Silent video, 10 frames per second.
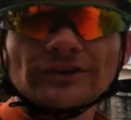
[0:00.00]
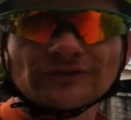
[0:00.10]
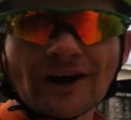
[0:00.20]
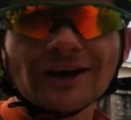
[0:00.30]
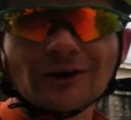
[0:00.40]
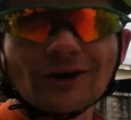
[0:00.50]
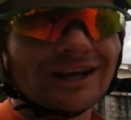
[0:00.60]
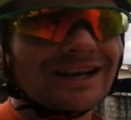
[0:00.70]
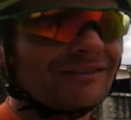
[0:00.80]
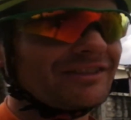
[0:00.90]
It's fucking
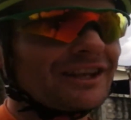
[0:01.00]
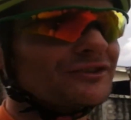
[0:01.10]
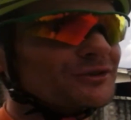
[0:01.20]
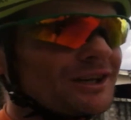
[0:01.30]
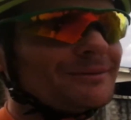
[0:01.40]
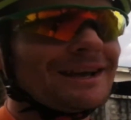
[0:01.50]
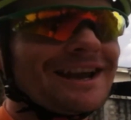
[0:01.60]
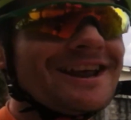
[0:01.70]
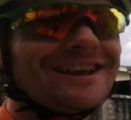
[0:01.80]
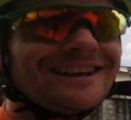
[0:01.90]
hot, I can't think straight,
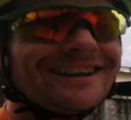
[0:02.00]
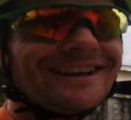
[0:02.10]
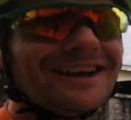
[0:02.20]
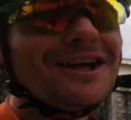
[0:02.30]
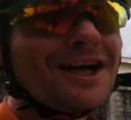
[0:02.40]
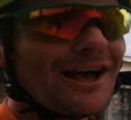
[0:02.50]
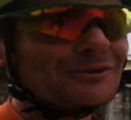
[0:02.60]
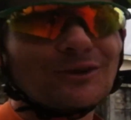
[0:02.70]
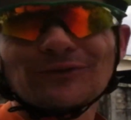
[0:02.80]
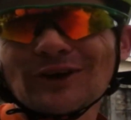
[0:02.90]
man.
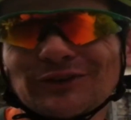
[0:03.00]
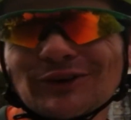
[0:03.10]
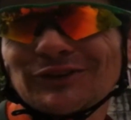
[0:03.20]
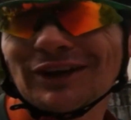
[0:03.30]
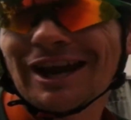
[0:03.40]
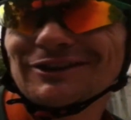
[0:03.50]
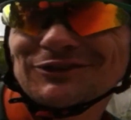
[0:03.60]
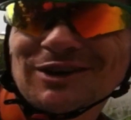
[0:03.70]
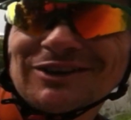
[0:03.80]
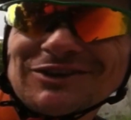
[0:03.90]
That's one of the first times I hit
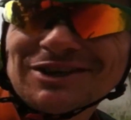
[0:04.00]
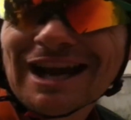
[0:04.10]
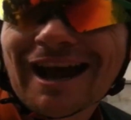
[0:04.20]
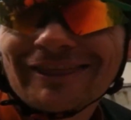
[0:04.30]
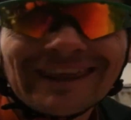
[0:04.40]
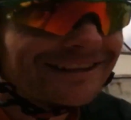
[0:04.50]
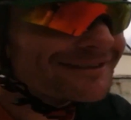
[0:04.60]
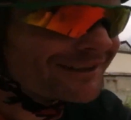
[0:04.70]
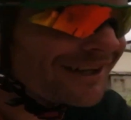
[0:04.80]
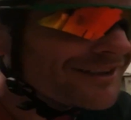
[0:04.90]
stress, you can't
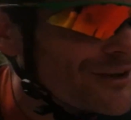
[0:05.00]
think straight.